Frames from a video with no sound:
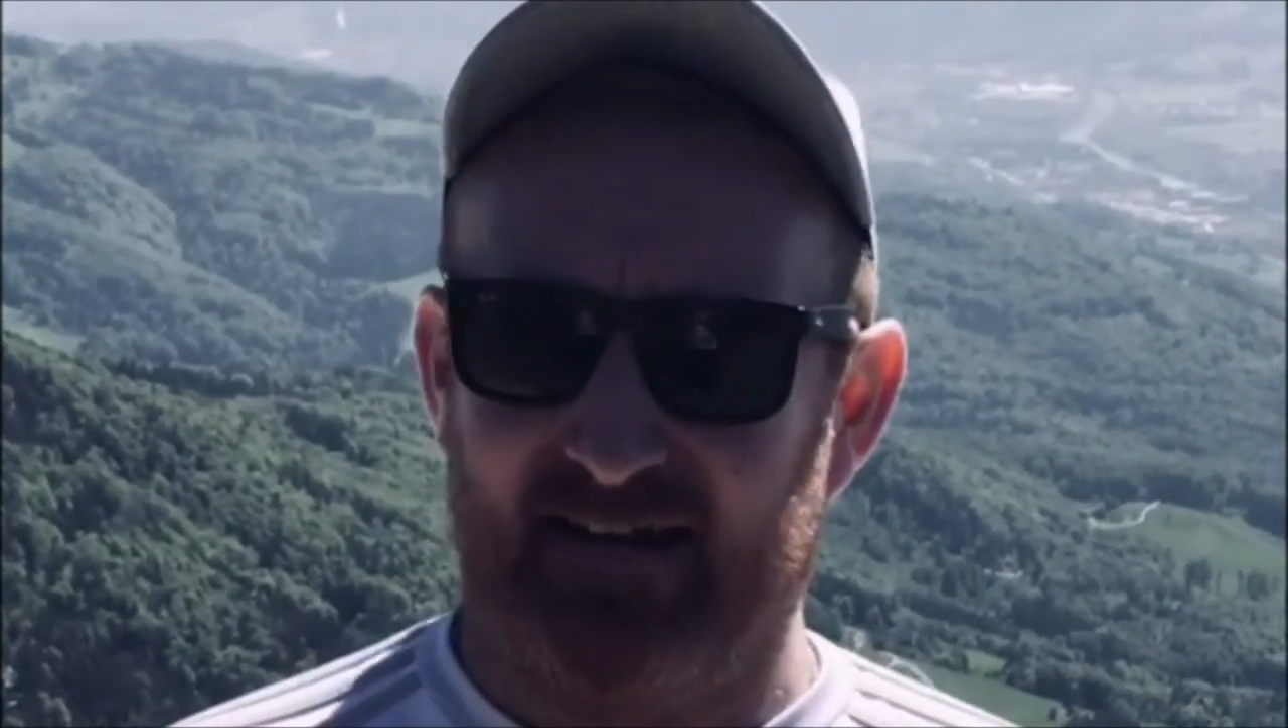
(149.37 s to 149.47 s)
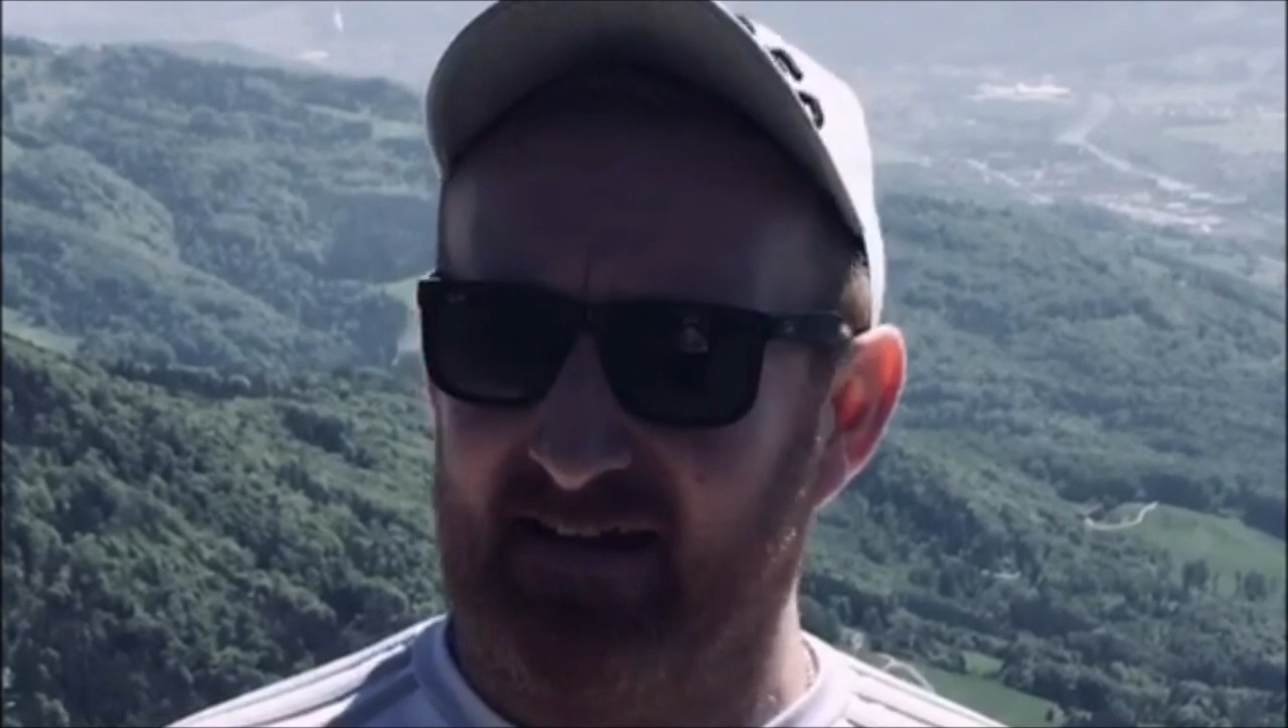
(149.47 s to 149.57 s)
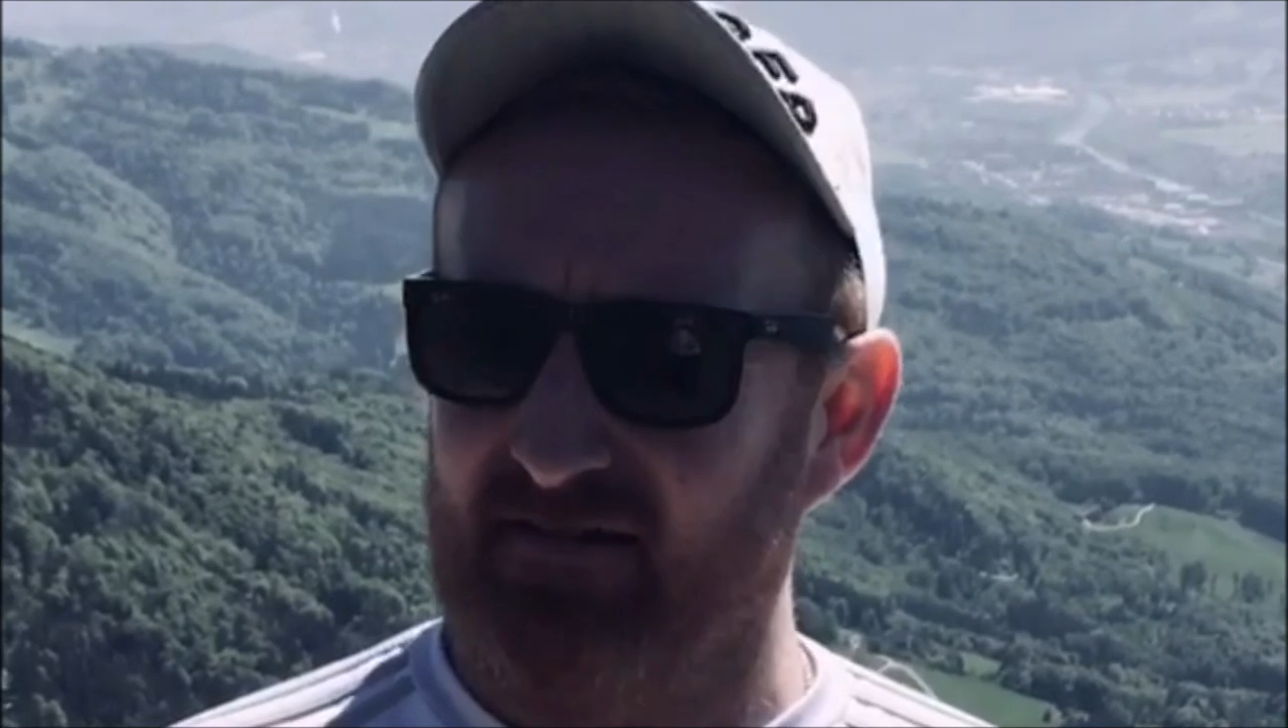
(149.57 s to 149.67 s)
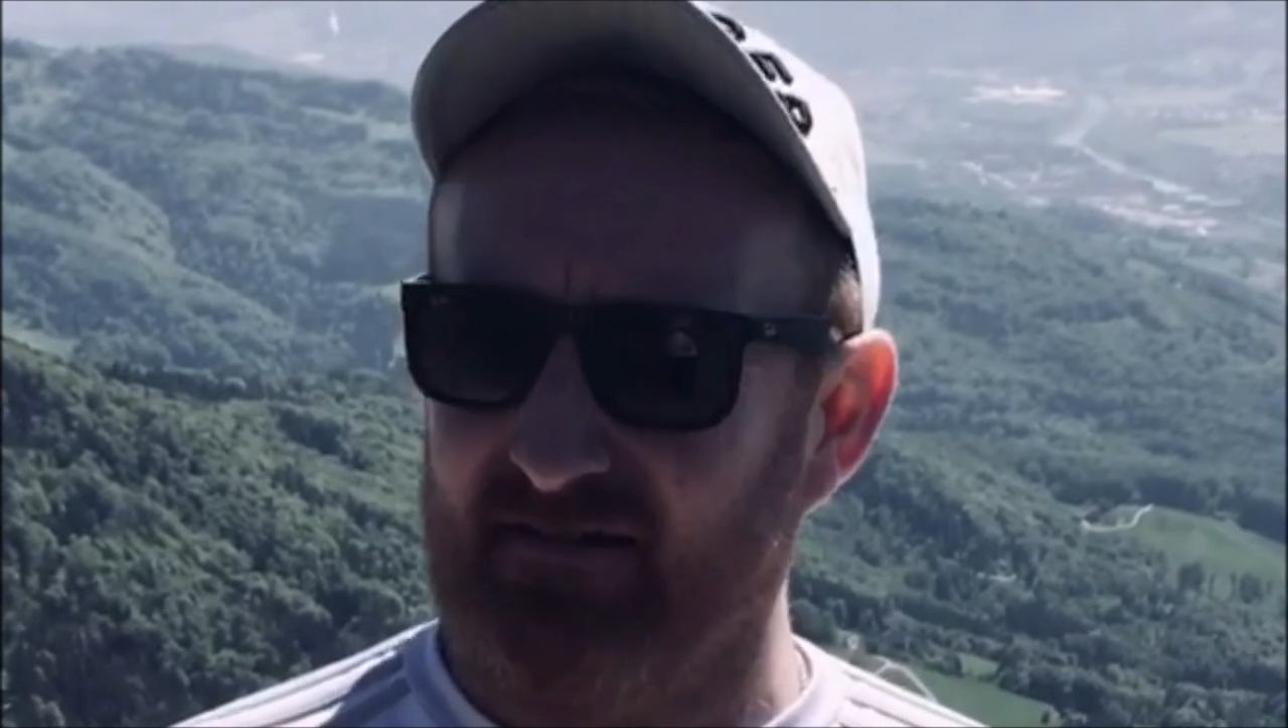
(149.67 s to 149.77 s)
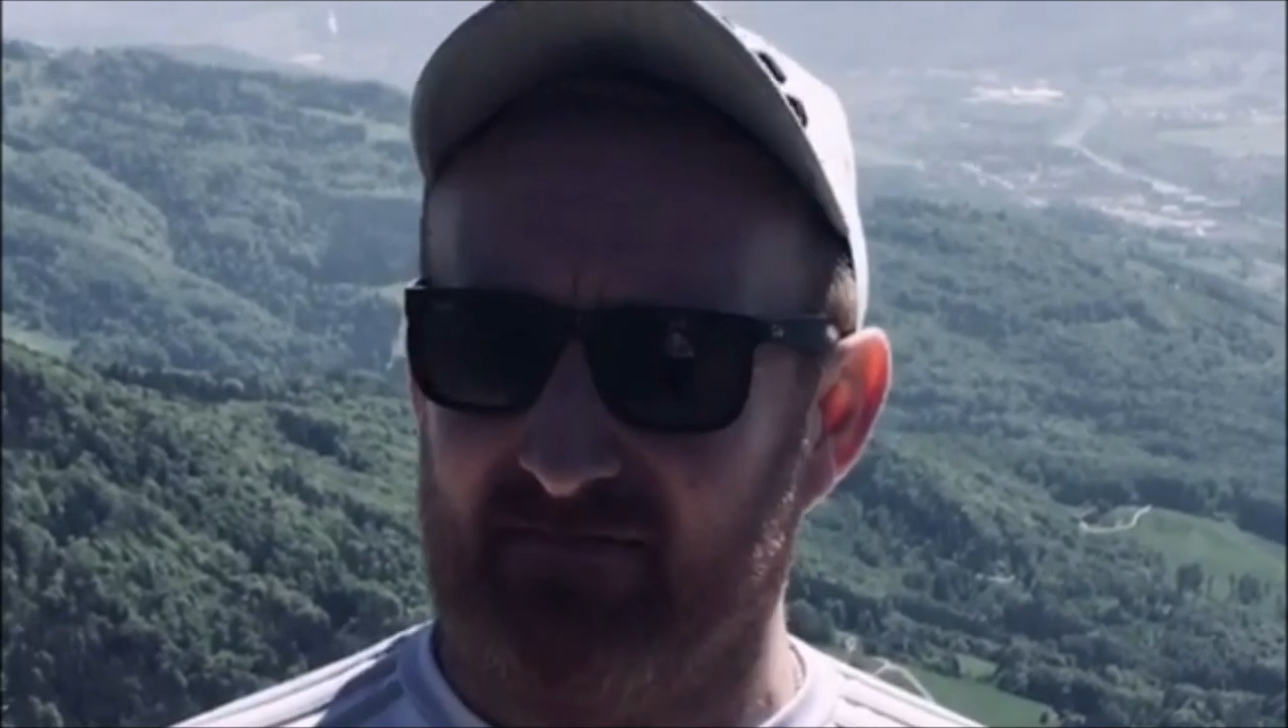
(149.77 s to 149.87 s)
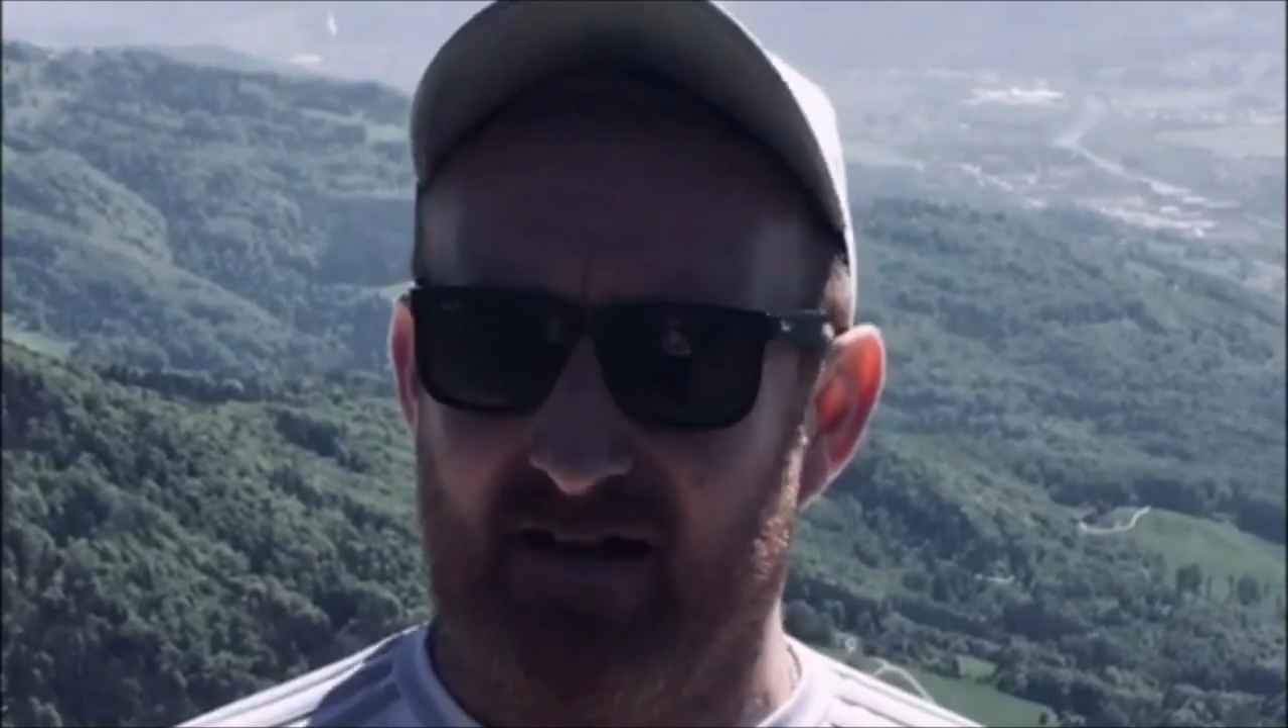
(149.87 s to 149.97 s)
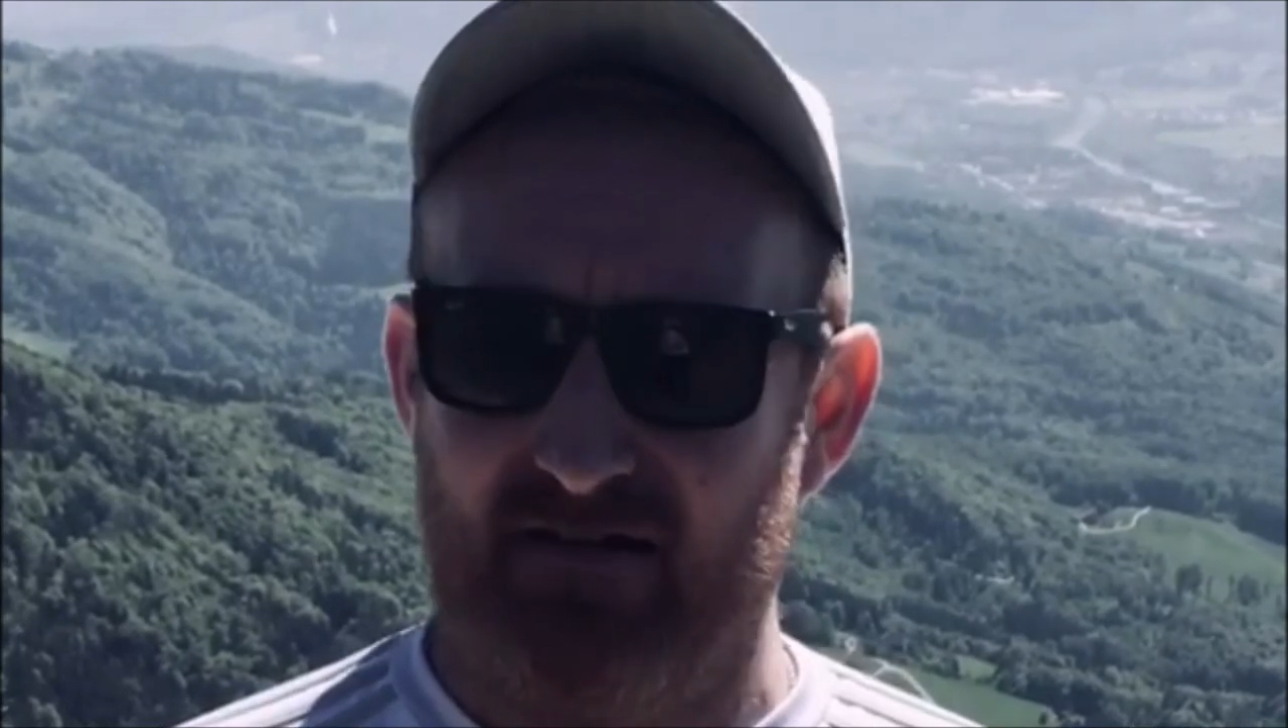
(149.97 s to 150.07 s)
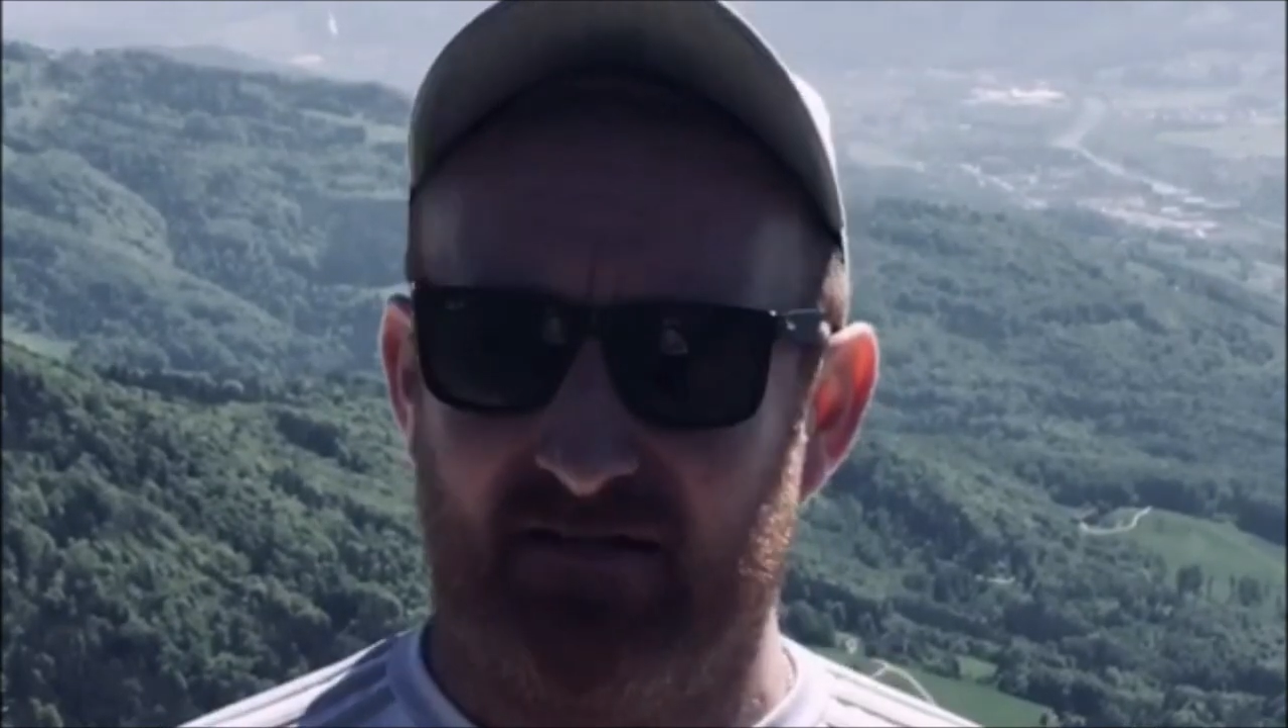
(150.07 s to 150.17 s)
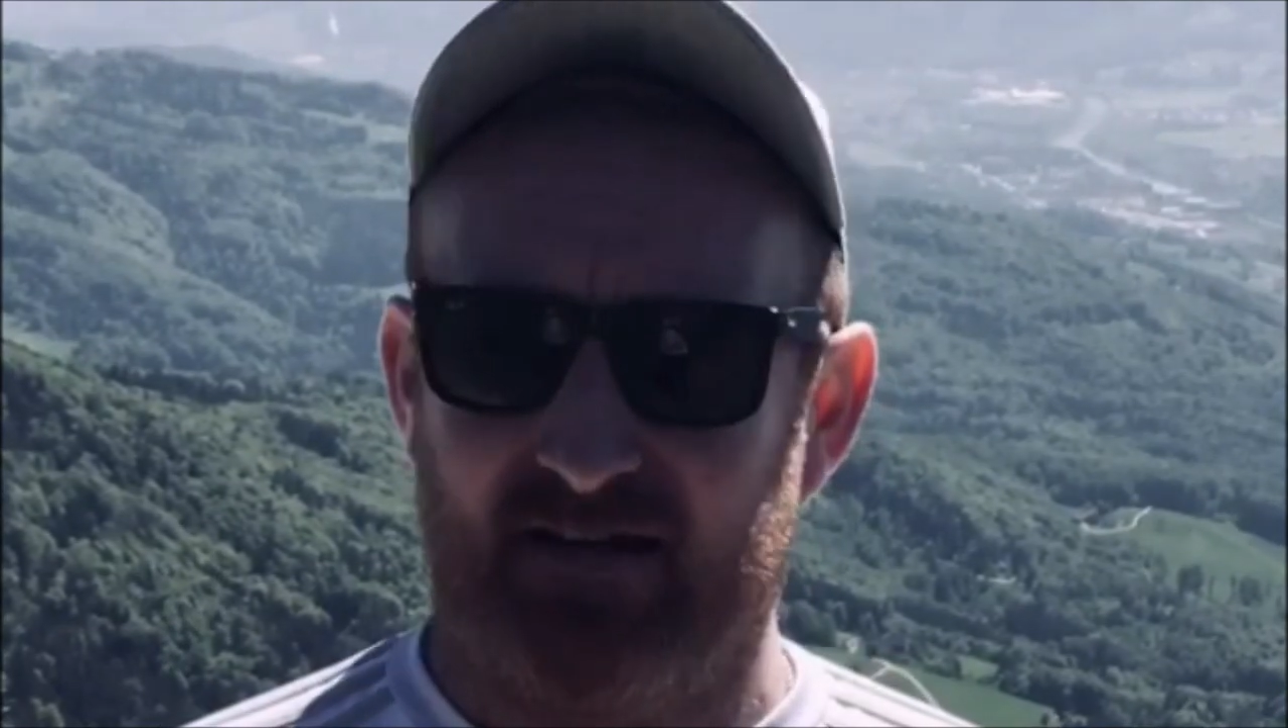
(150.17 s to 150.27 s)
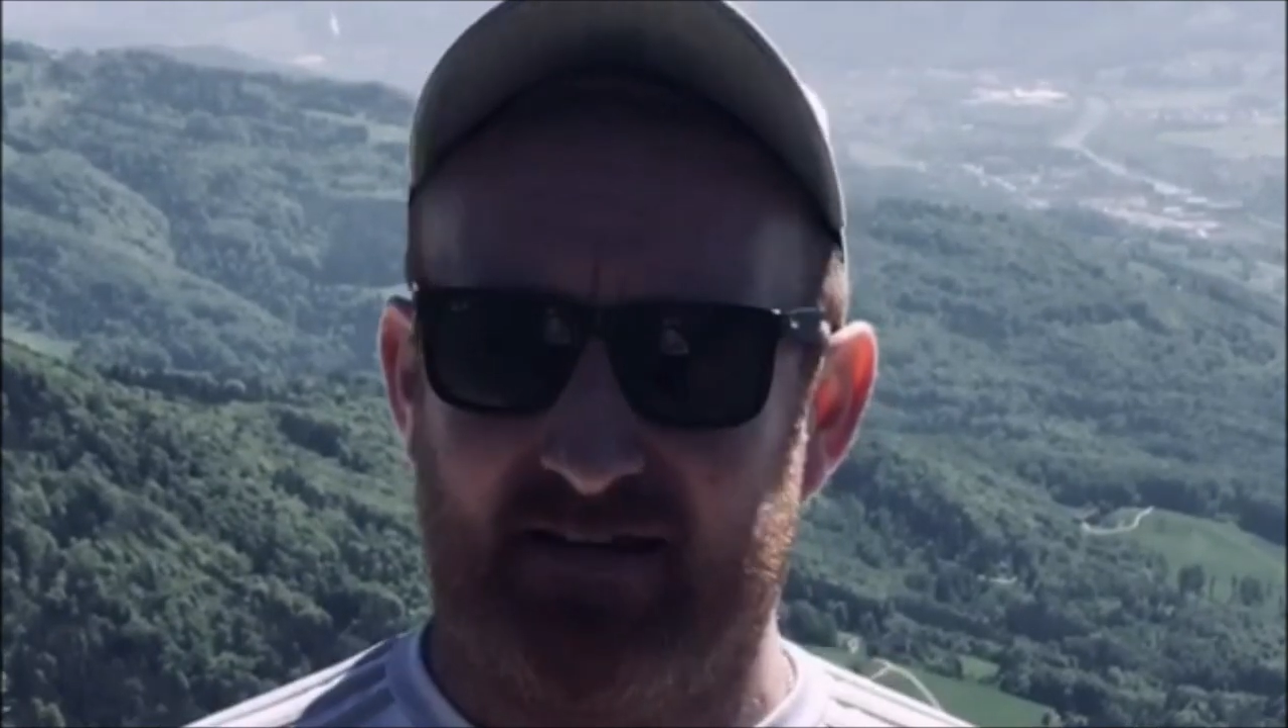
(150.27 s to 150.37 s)
I looked
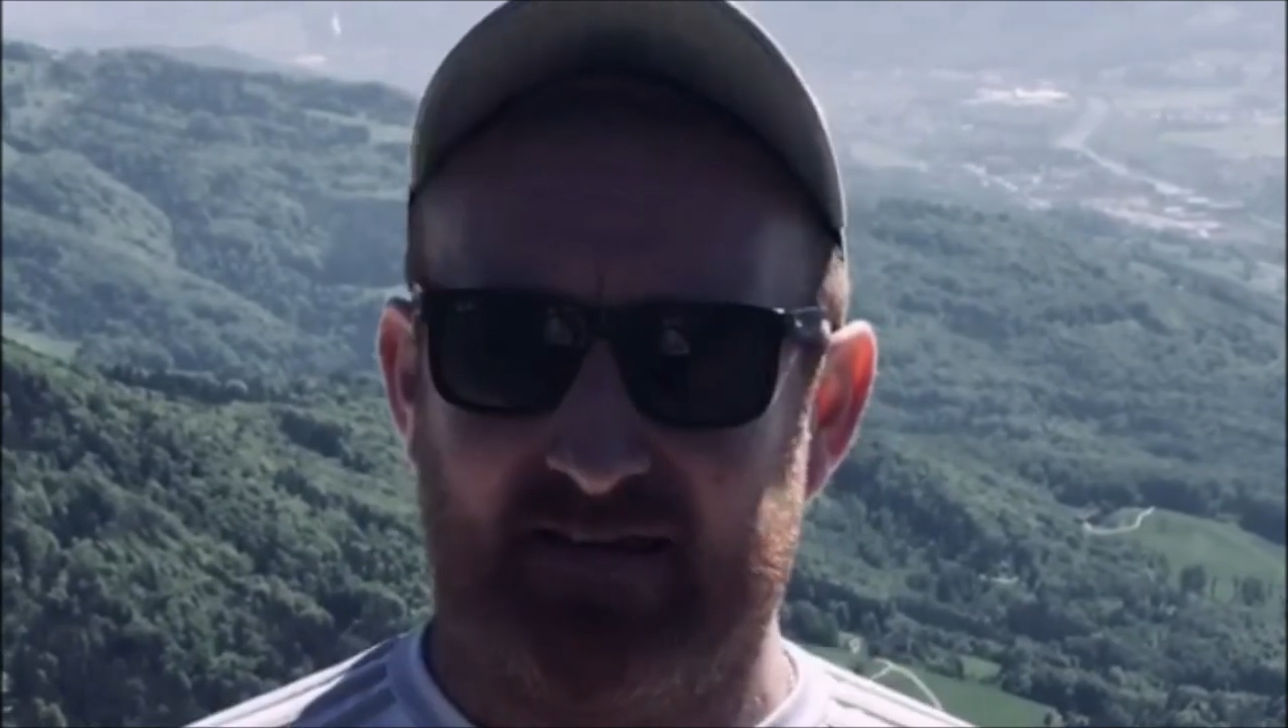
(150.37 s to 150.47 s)
around and